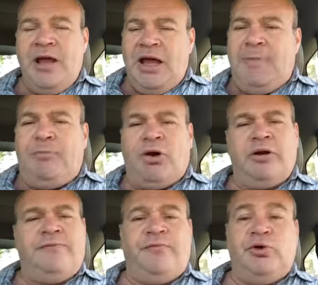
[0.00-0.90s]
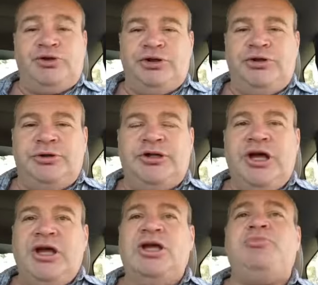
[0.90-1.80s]
And part of forced to do it
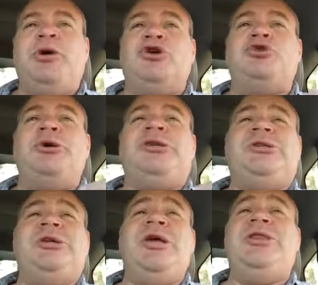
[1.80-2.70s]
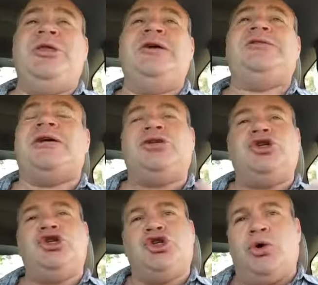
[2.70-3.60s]
is because we see things as a
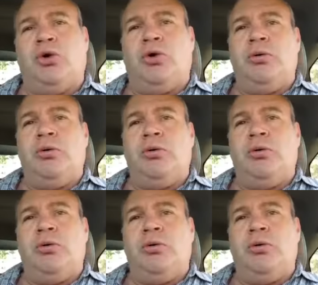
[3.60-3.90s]
chore.